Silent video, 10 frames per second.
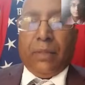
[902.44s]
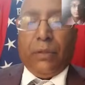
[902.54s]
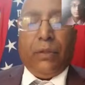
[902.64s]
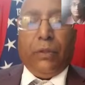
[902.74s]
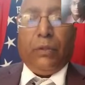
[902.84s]

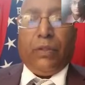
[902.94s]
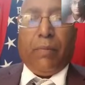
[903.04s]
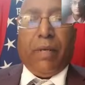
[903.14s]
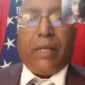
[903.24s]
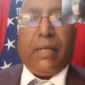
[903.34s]
new to
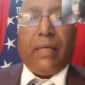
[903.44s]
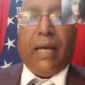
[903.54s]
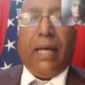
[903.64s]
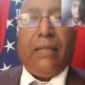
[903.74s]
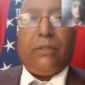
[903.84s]
American
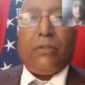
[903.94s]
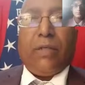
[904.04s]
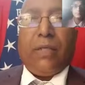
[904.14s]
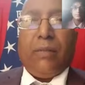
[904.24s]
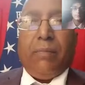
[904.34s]
college
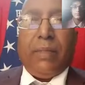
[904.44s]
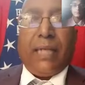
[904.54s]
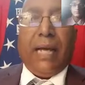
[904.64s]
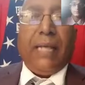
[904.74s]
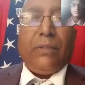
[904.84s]
cricket, but the
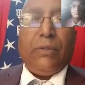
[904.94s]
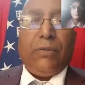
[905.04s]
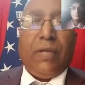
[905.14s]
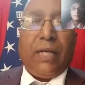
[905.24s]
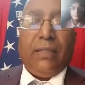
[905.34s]
guys who are
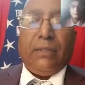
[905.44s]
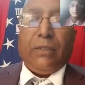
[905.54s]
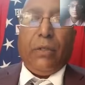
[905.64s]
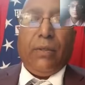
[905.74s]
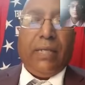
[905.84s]
regulars
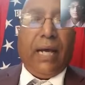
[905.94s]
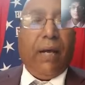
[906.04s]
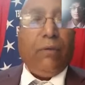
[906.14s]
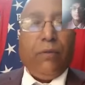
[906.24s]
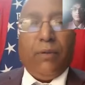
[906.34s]
know that our
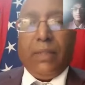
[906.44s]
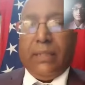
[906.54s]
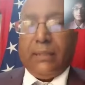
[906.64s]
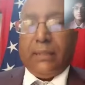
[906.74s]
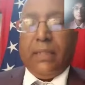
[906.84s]
rule
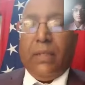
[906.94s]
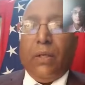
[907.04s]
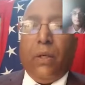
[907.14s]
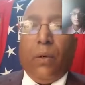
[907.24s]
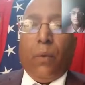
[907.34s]
is
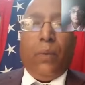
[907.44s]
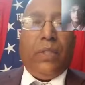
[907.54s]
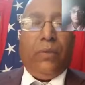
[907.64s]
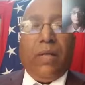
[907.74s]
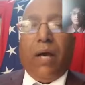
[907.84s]
we
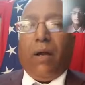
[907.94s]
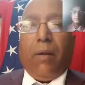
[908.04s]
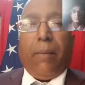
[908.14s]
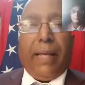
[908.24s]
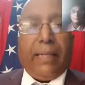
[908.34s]
do not
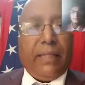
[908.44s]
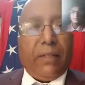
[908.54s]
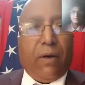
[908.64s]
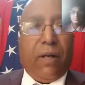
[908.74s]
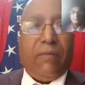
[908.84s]
automatically
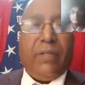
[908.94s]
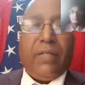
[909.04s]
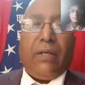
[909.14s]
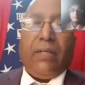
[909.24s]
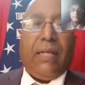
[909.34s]
call everything
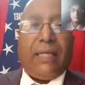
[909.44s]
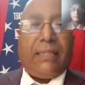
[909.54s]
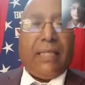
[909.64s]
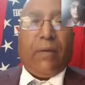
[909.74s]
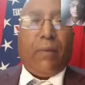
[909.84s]
on the leg
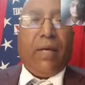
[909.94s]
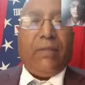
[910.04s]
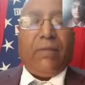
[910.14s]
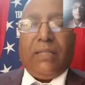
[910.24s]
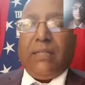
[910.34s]
side wide.
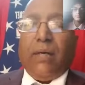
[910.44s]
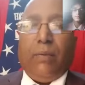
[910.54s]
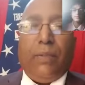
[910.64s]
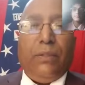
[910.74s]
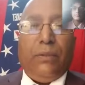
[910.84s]
Right now, we
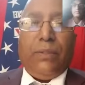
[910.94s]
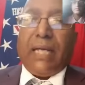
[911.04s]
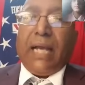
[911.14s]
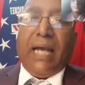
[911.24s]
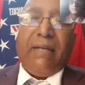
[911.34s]
use a
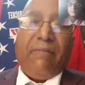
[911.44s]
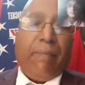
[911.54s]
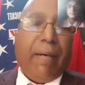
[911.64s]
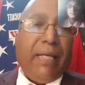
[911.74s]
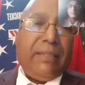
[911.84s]
guide of
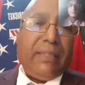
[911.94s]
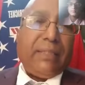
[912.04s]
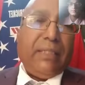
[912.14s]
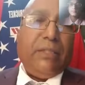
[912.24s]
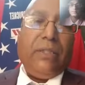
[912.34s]
about 6
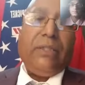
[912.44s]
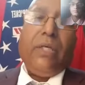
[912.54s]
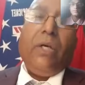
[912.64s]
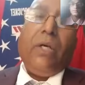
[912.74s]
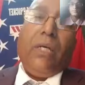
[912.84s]
inches
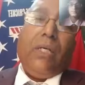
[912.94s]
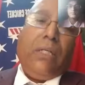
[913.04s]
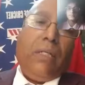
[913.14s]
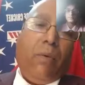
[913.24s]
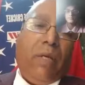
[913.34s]

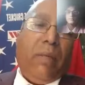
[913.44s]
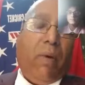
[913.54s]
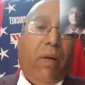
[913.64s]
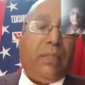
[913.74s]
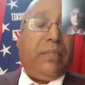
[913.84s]
where the
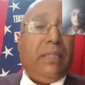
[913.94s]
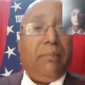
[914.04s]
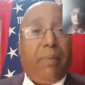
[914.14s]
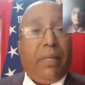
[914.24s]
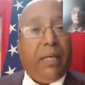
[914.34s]
ball is deemed
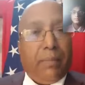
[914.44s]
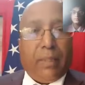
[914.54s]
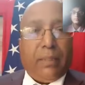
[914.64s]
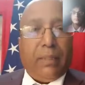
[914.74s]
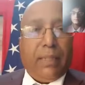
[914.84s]

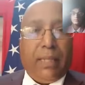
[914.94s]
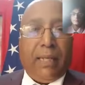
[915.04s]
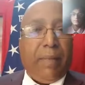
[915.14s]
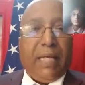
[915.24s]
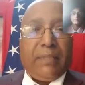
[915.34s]
playable and a
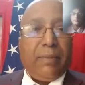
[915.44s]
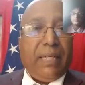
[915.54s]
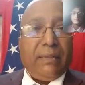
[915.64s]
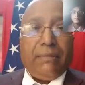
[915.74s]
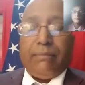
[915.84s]

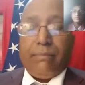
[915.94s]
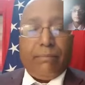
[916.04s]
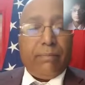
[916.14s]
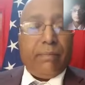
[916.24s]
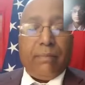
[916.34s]
batsman
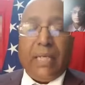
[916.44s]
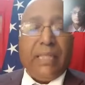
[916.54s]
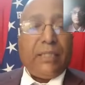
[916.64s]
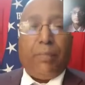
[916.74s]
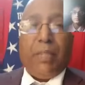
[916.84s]
has
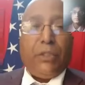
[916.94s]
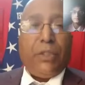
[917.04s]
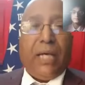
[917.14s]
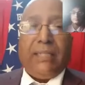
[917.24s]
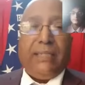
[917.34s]
to play a
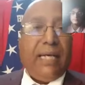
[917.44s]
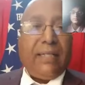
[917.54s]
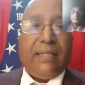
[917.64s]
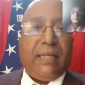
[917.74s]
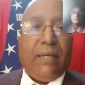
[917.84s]
shot. He's not going
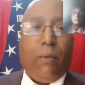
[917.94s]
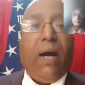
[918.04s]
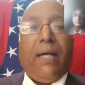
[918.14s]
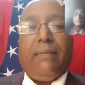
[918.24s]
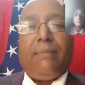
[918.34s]
to get a
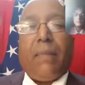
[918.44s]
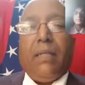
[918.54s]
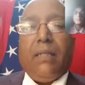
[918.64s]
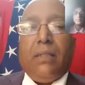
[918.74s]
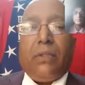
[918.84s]
wide.
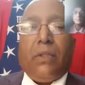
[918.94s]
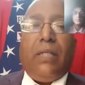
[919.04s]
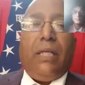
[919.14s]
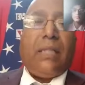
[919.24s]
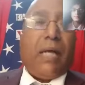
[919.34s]
So it
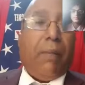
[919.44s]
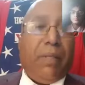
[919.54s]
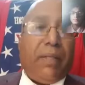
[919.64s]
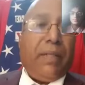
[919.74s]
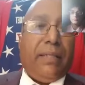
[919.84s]
does a couple
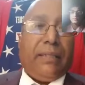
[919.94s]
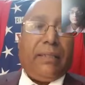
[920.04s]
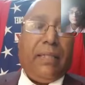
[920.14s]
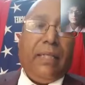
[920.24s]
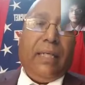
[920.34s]
of things.
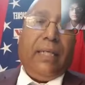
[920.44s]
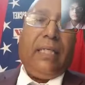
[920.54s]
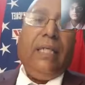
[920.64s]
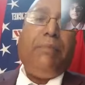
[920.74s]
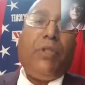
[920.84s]
It
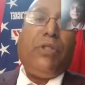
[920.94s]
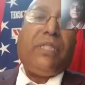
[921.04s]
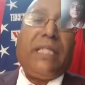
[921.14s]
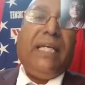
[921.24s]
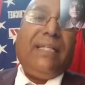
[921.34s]
keeps your
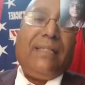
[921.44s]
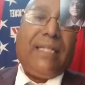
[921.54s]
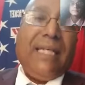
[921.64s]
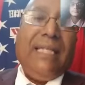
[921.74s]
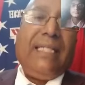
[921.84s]
skills
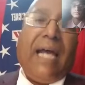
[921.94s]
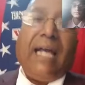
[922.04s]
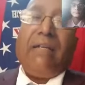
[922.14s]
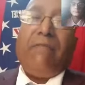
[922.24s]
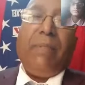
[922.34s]

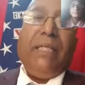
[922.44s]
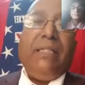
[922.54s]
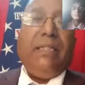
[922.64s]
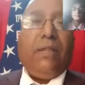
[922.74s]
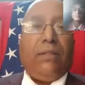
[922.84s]
intact of playing
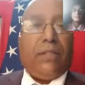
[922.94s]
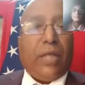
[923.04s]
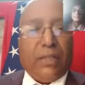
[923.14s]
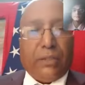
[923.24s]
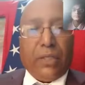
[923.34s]
these
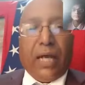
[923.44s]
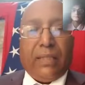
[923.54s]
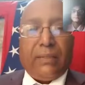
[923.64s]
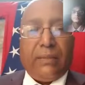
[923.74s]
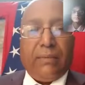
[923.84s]
onside
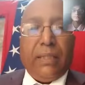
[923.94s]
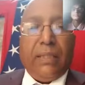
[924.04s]
shots. It